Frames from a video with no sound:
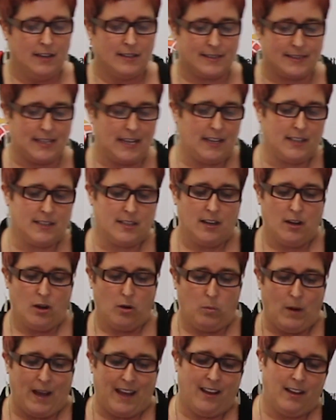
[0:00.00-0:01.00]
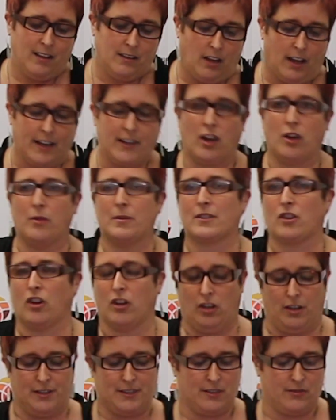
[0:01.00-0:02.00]
said, well, I know it's
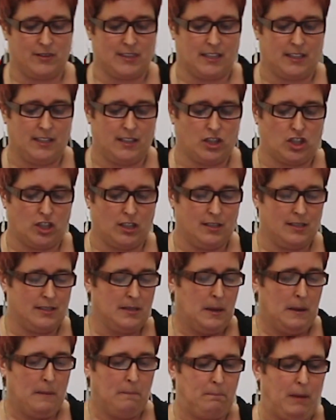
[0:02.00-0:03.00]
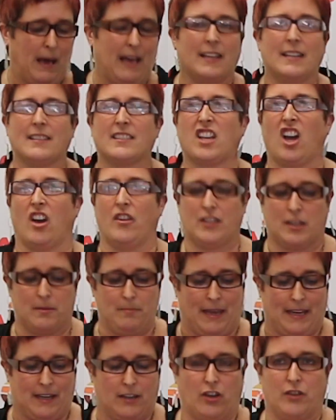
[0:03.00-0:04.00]
got lots of signatures, but it's going to
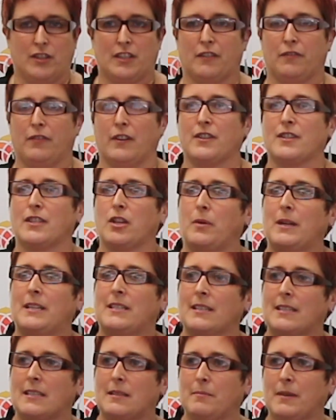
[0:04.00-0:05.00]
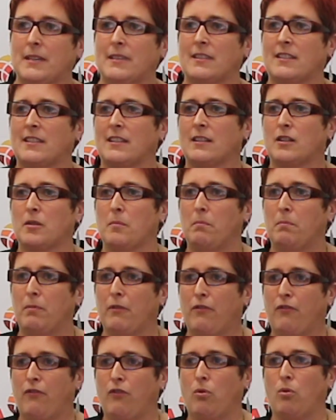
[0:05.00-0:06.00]
make no difference. So he dismissed it
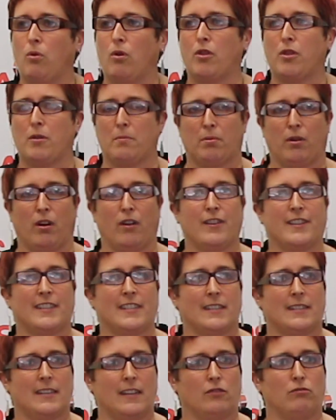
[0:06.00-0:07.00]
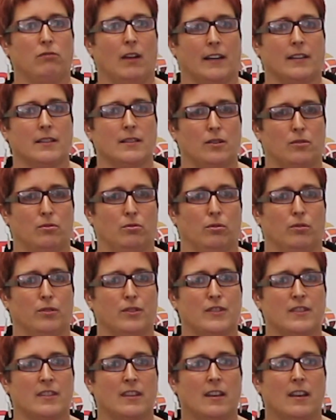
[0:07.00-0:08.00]
before the process had run its
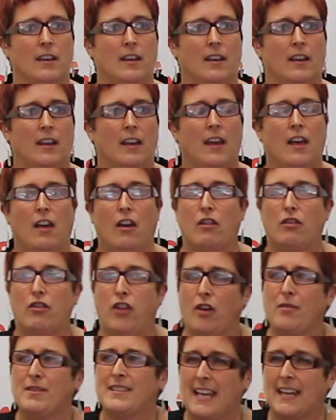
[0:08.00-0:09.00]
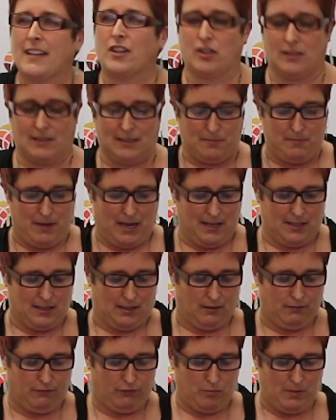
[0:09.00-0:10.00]
course. Those actions
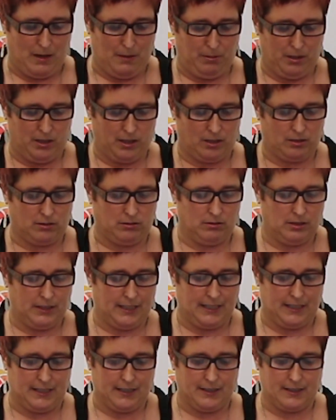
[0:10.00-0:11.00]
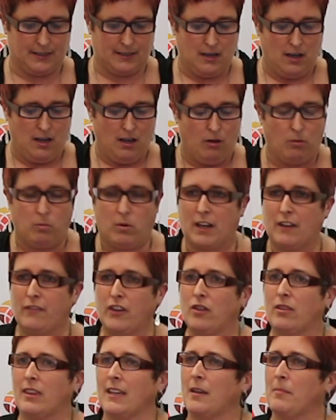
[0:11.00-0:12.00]
matter from our political leaders. Whatever
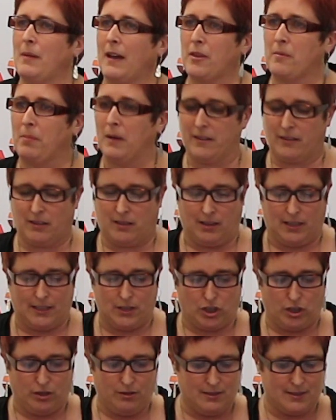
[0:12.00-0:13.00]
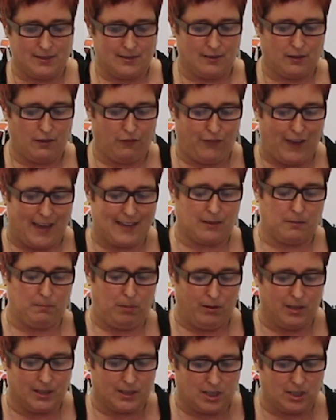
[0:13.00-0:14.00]
you think about the political issues, the fact that
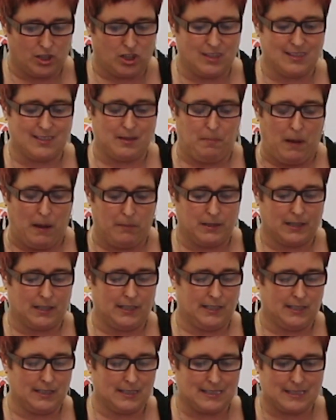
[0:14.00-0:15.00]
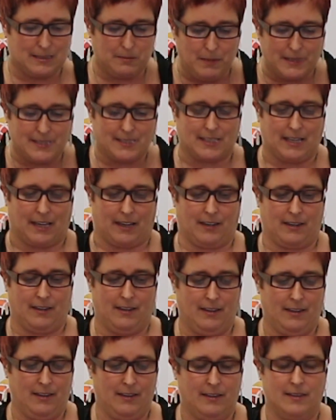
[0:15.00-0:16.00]
politicians are publicly dismissing
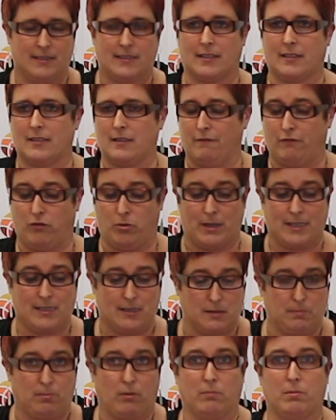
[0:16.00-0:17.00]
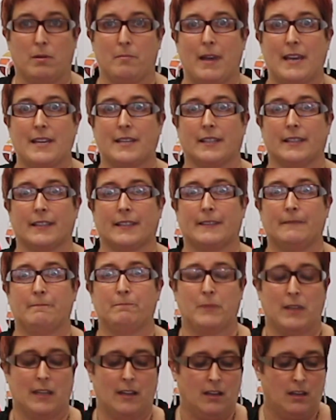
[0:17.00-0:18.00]
citizen voice is problematic.
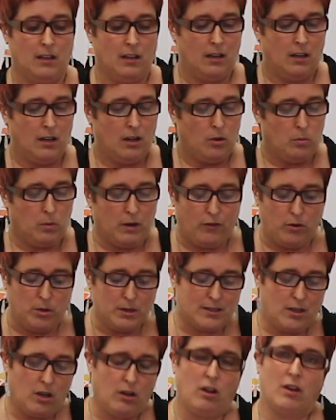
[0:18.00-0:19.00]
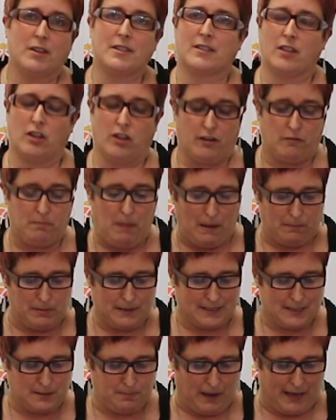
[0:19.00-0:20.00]
We've also lost a lot of
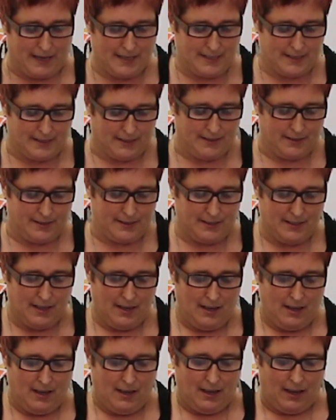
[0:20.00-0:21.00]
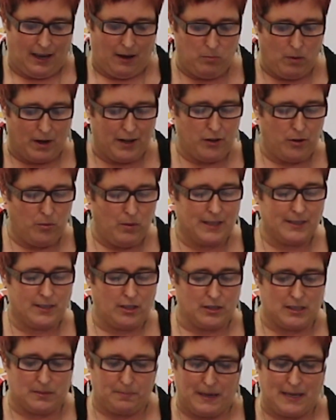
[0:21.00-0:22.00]
public spaces, and one of the ones
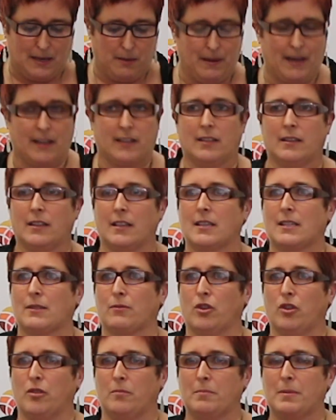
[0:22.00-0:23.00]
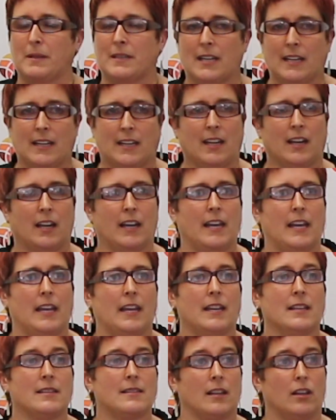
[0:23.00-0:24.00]
I'll speak about in this room
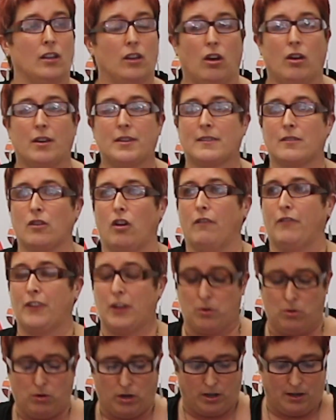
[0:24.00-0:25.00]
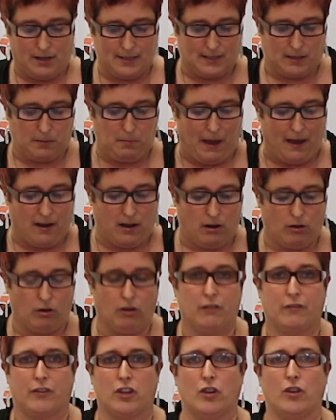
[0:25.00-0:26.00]
particularly is the loss of the organising power of